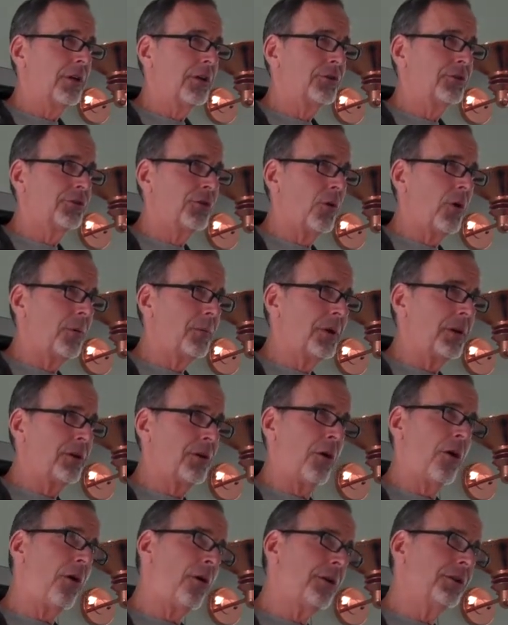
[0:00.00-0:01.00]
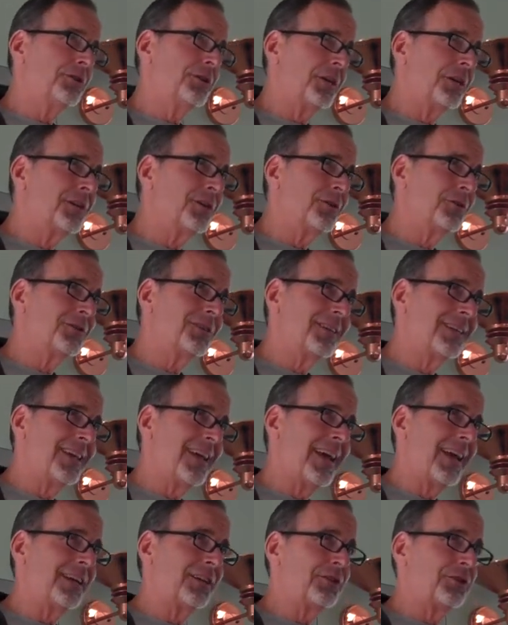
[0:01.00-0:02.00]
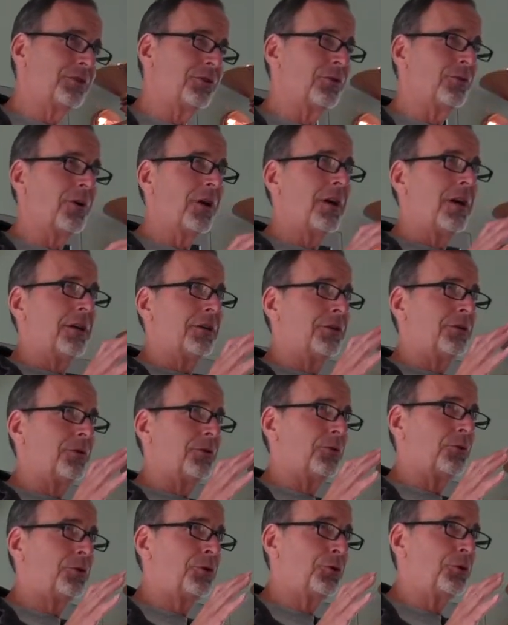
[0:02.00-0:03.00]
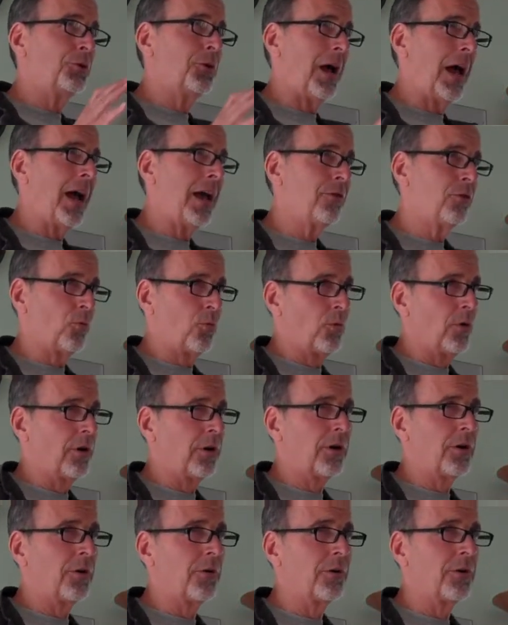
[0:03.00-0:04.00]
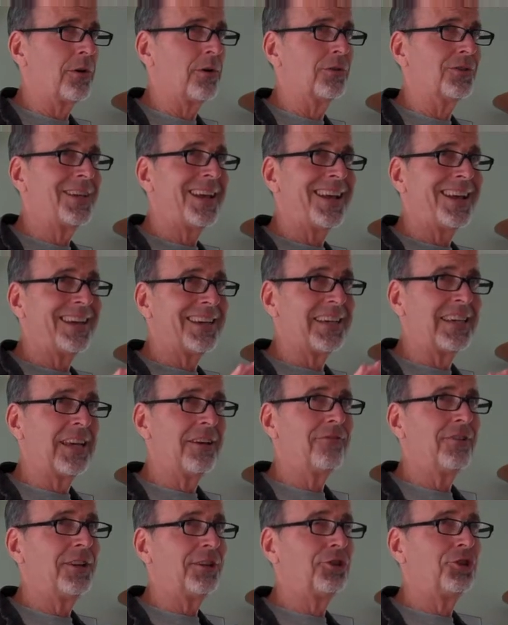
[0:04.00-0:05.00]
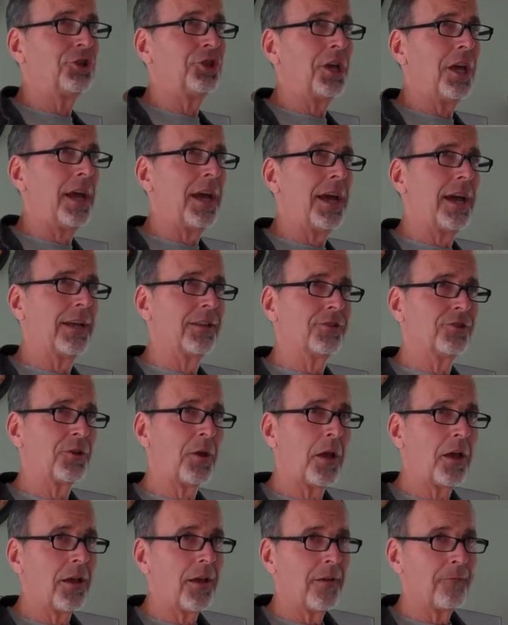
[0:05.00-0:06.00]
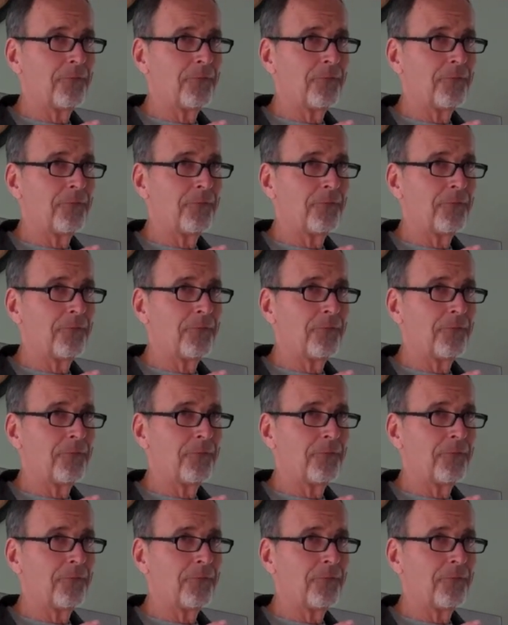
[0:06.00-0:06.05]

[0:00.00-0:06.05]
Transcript: So I'm encouraging you today to try the work cruise. Give it a chance.